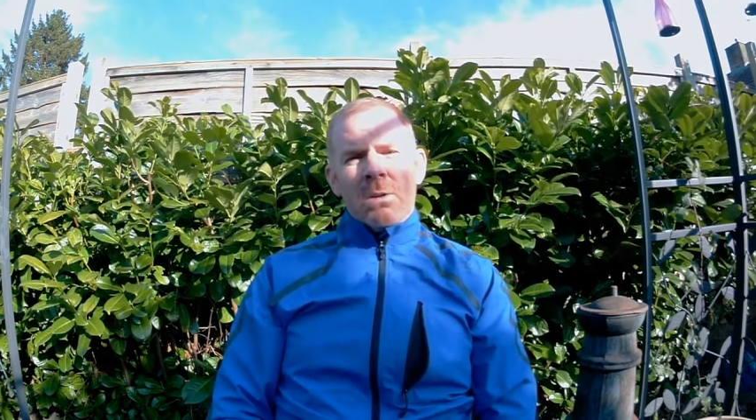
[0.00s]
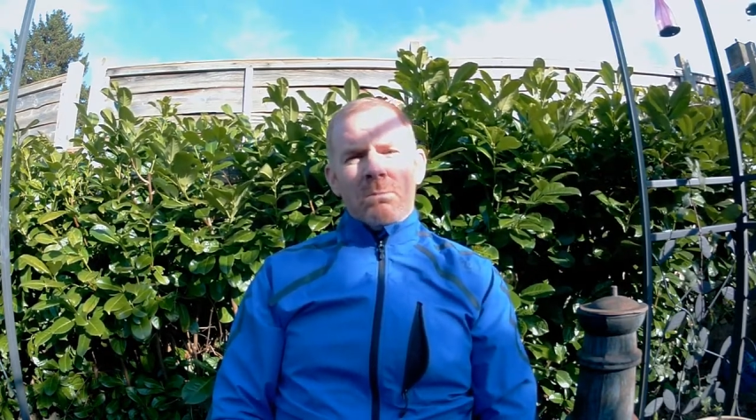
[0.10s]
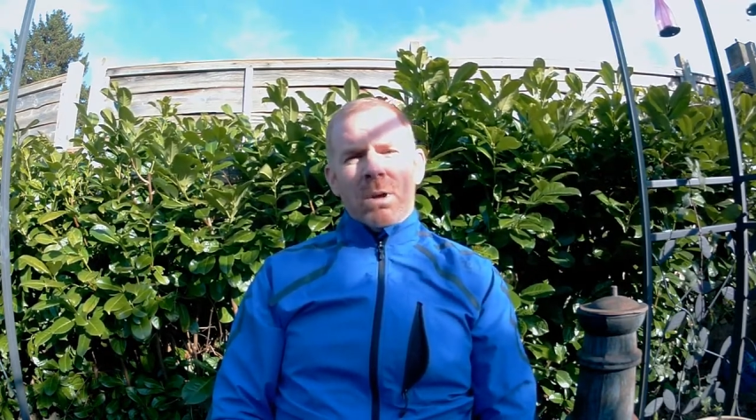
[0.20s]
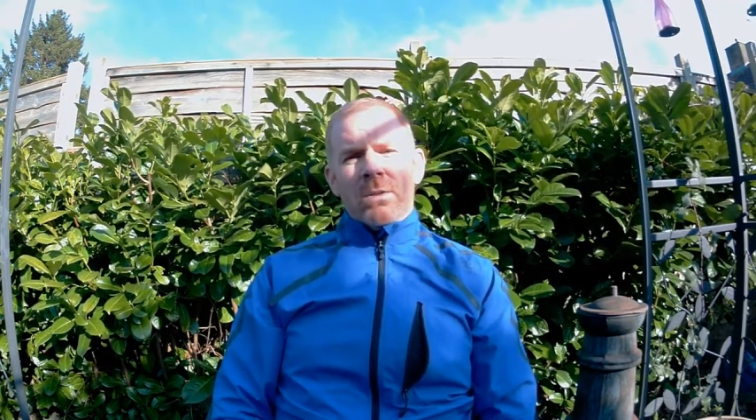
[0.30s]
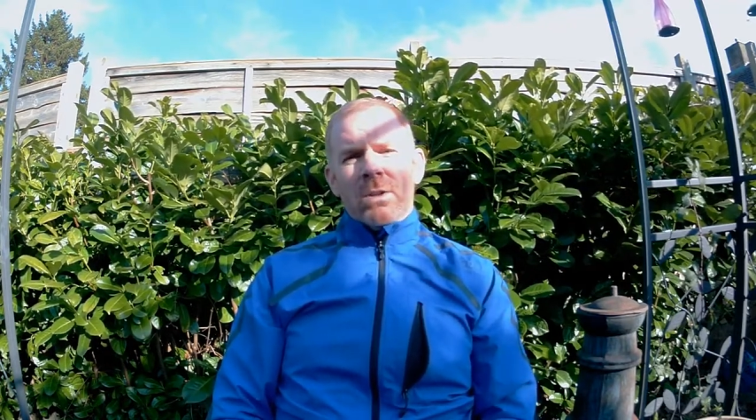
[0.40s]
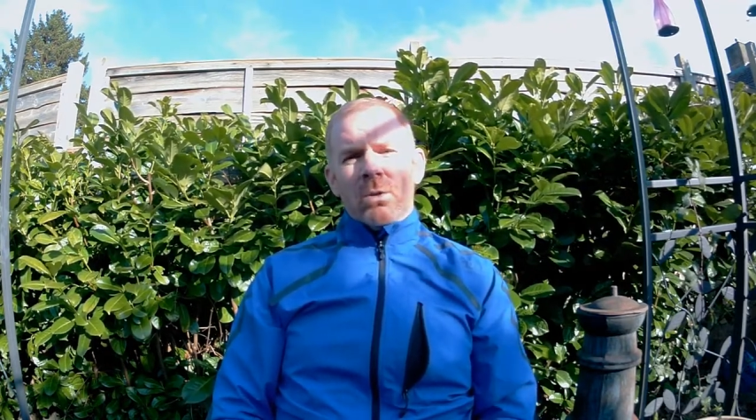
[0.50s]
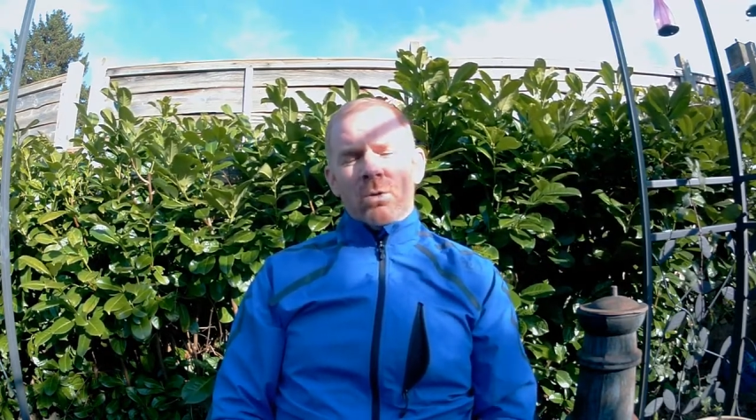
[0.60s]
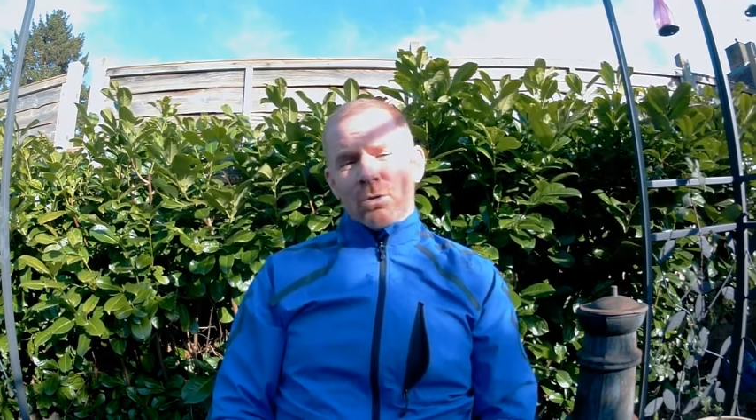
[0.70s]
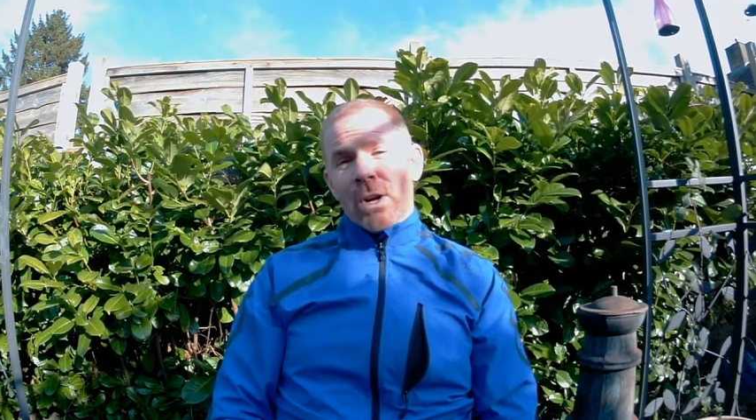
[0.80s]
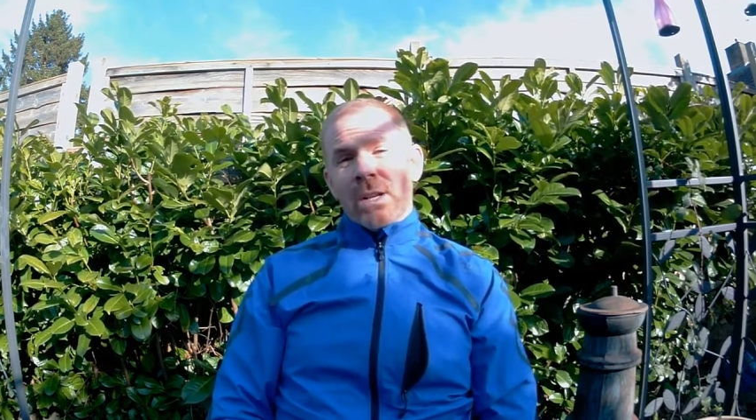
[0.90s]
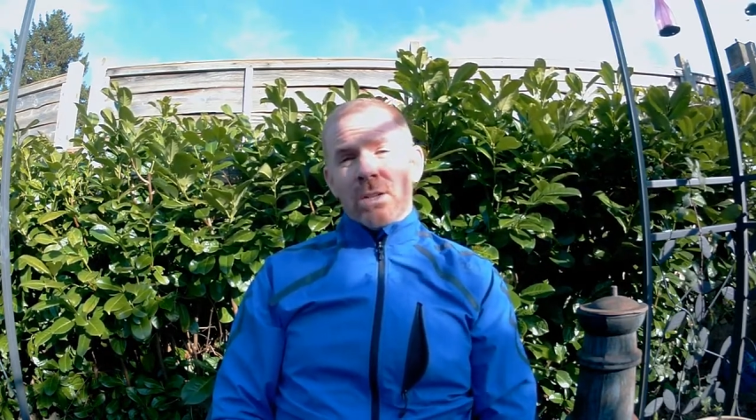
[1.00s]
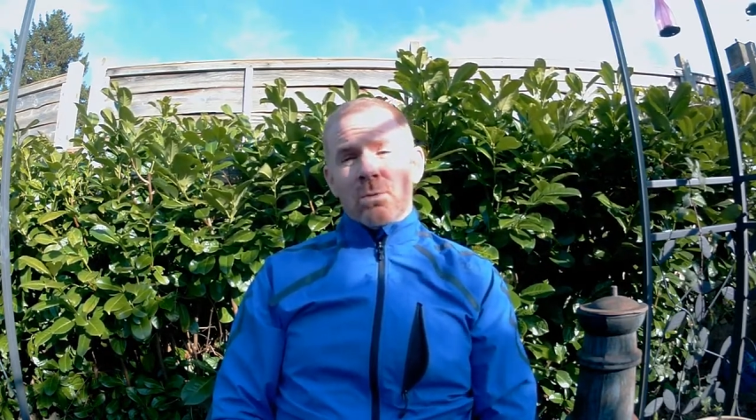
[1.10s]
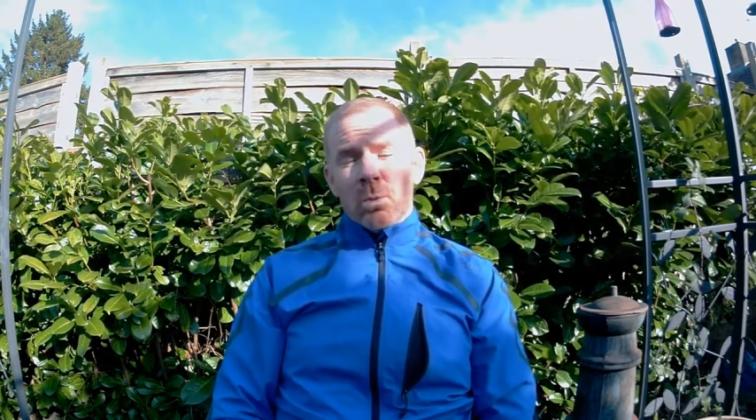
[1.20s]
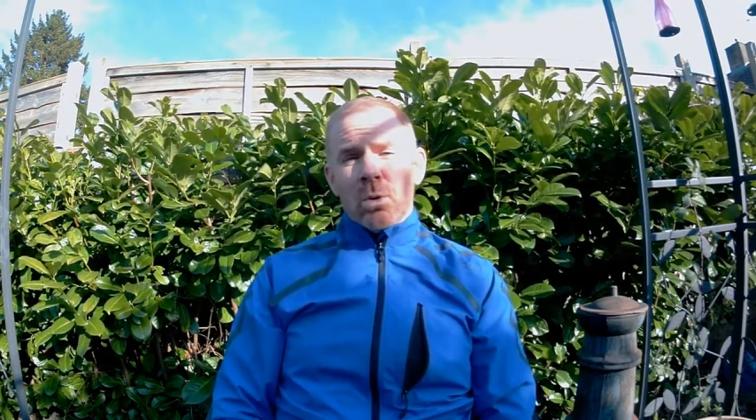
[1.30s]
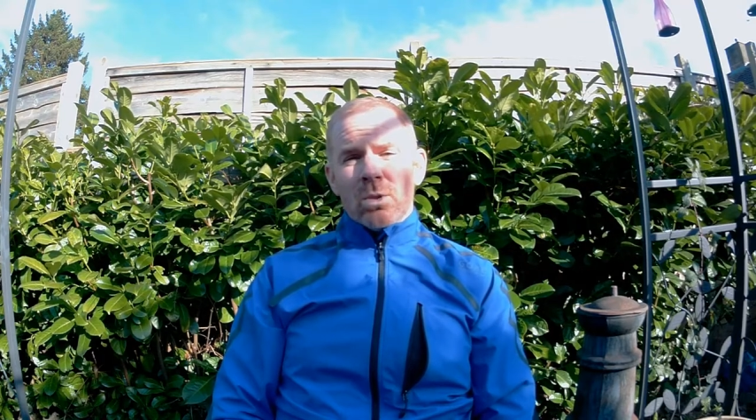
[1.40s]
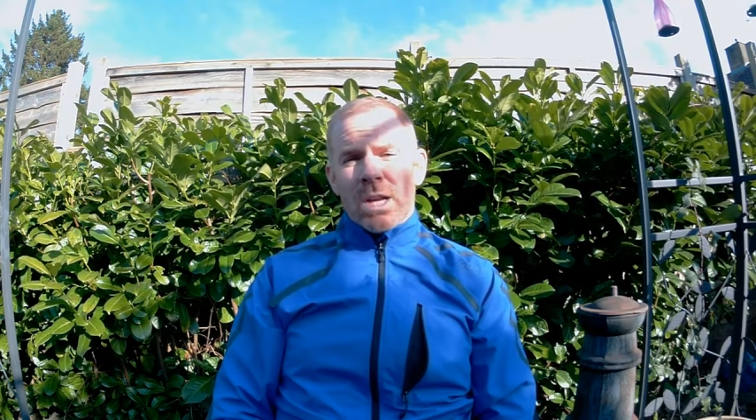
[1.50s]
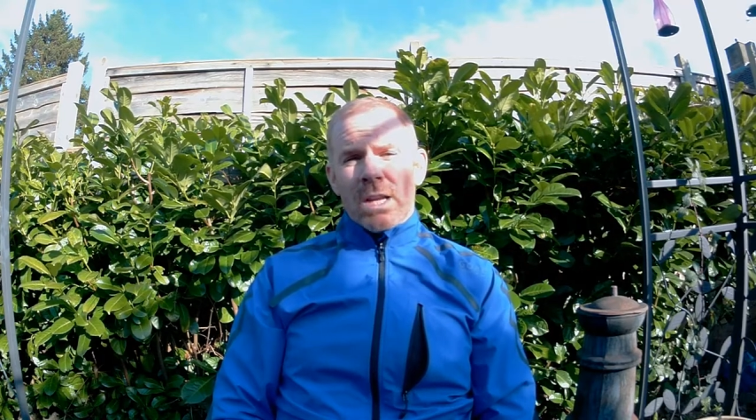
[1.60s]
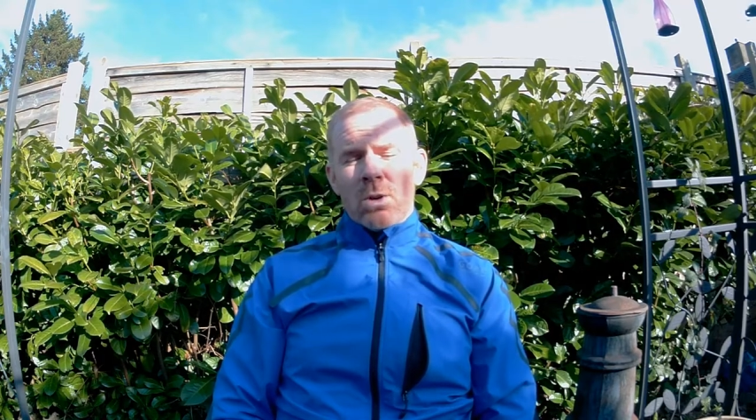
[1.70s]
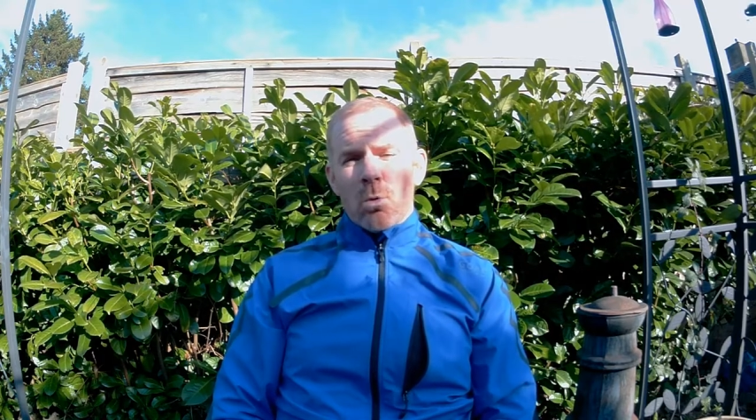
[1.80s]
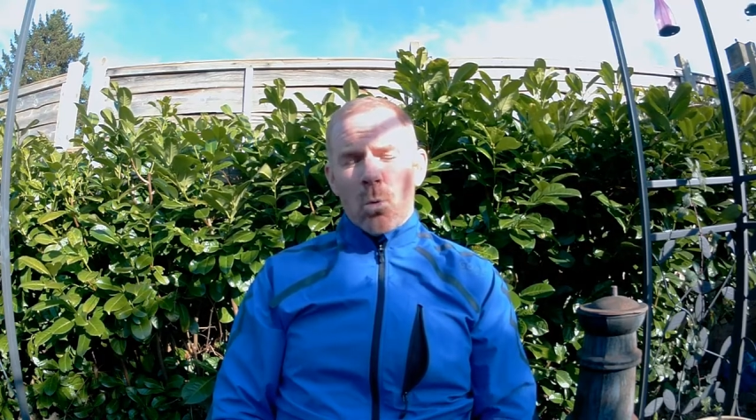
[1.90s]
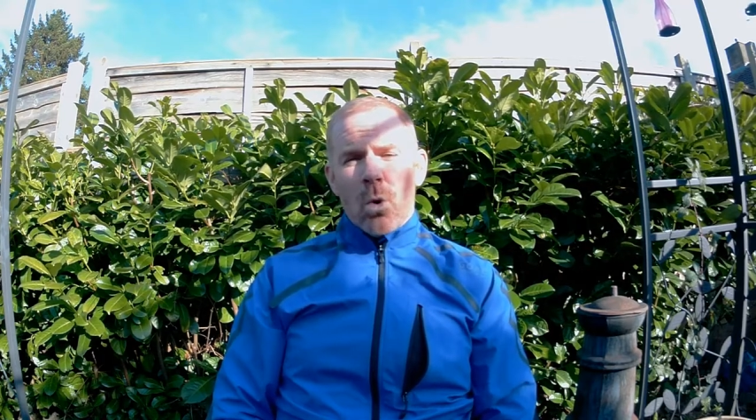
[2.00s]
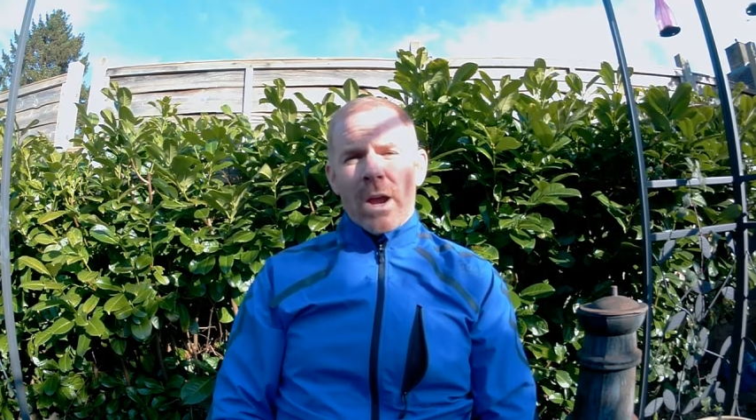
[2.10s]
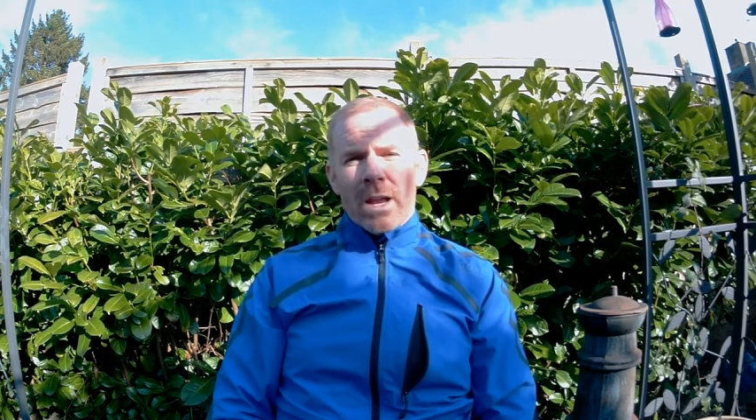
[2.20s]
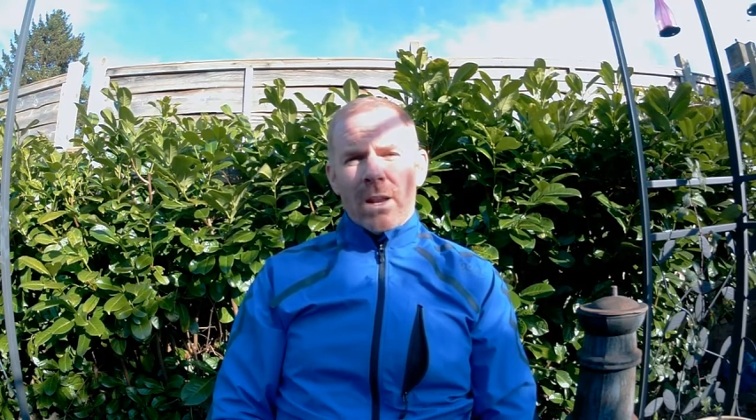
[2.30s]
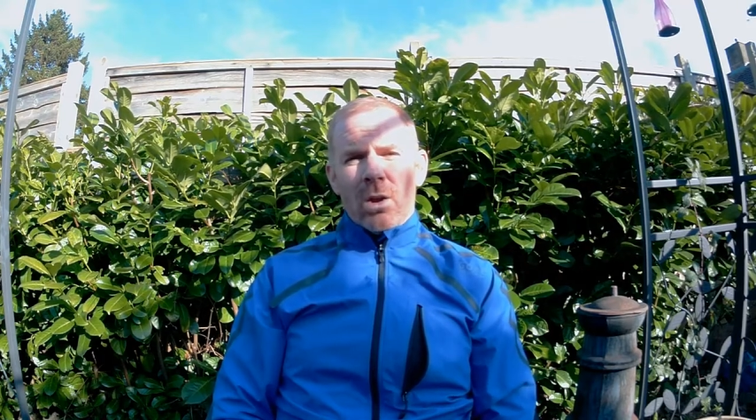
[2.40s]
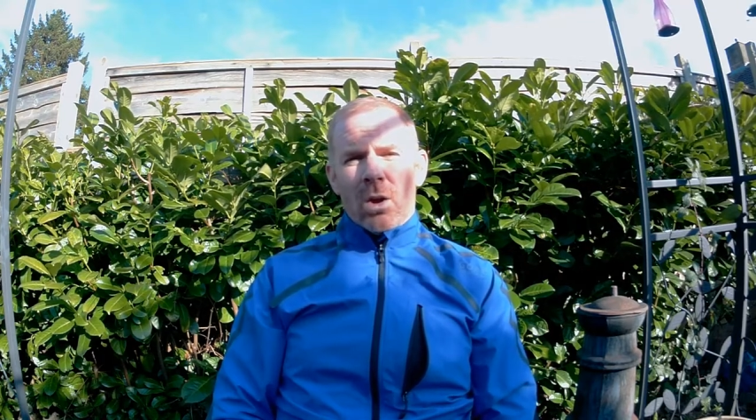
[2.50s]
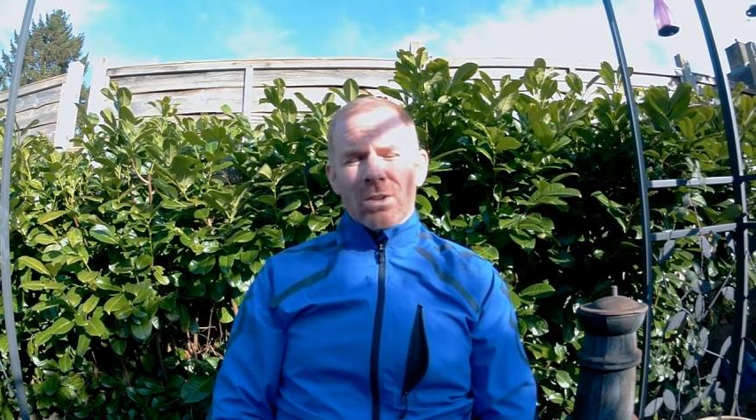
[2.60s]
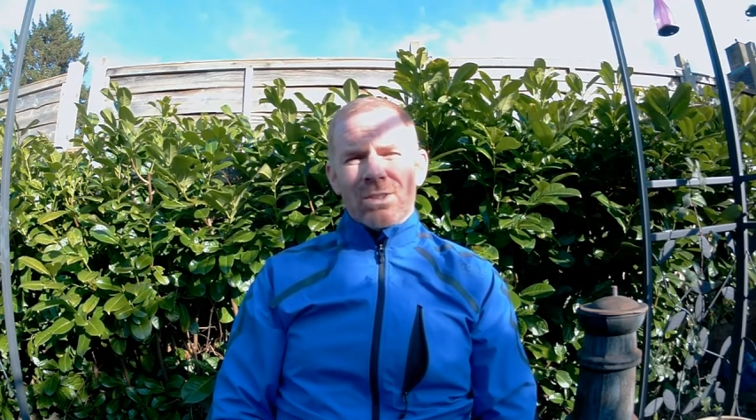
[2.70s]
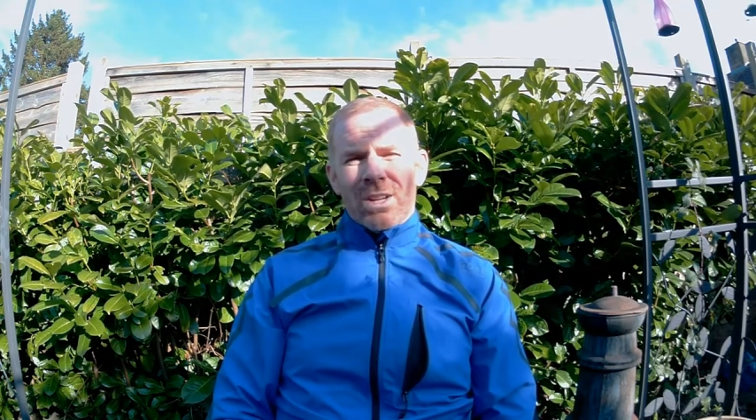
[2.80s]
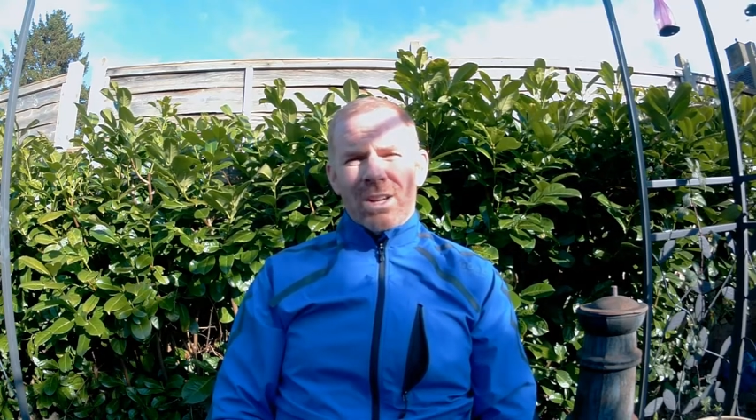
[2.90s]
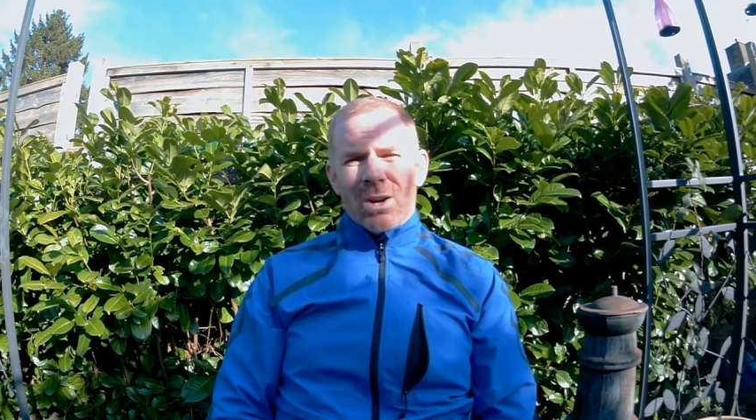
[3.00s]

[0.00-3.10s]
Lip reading: but your trainers will take quite a lot